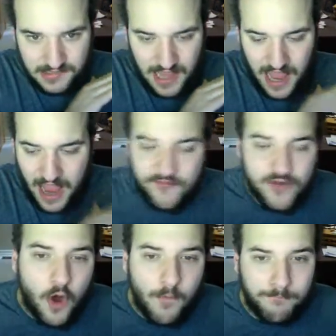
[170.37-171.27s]
have
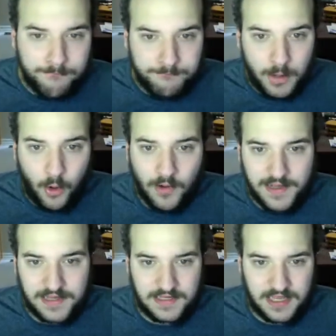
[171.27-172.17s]
no
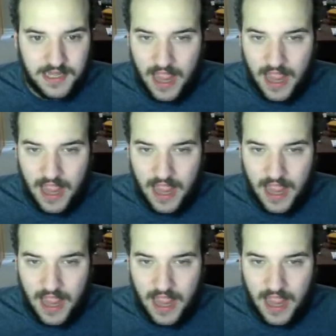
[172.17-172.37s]
point